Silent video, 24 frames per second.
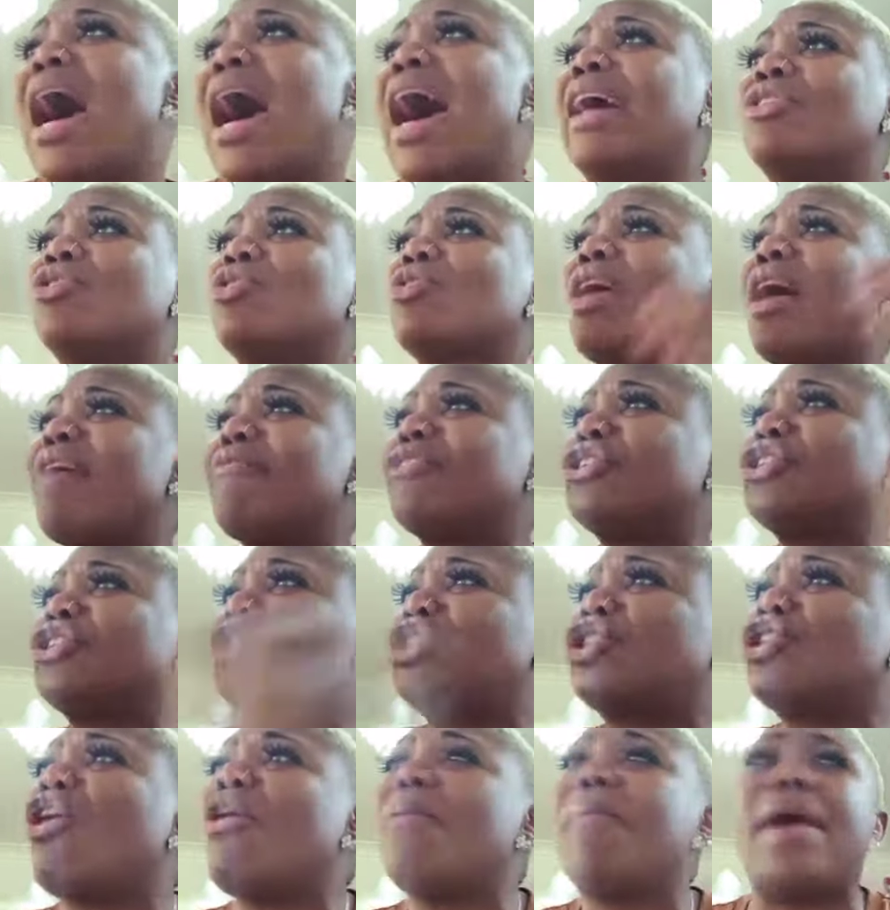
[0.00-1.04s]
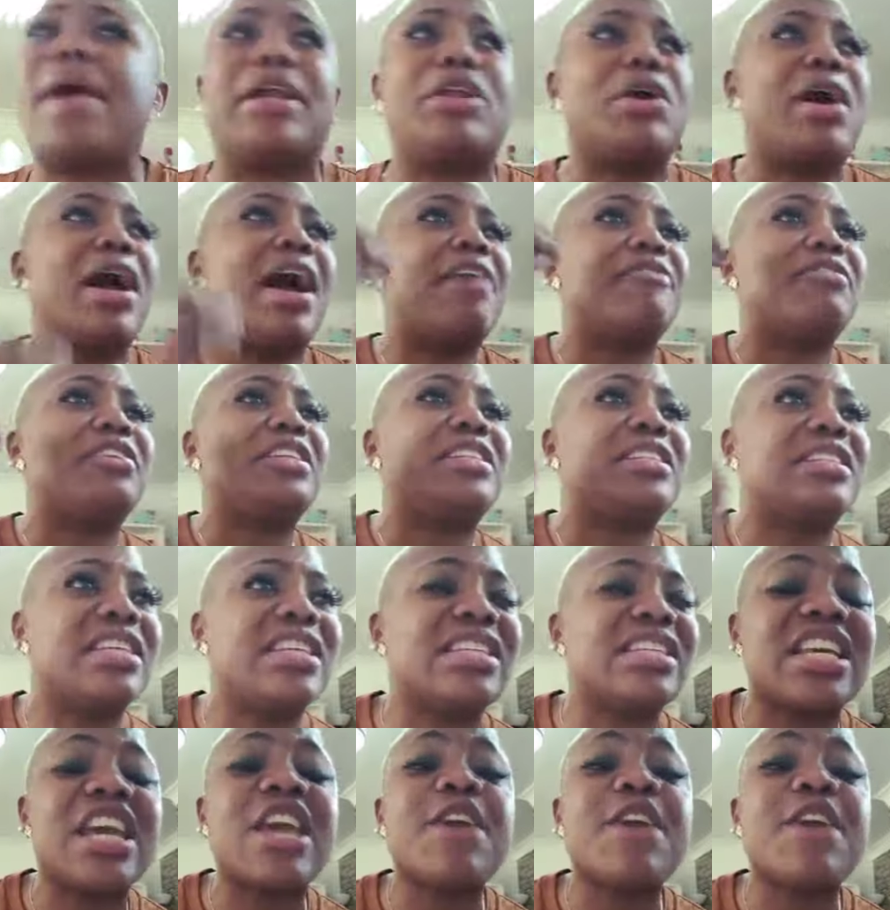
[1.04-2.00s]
I don't have a job, I don't have a this.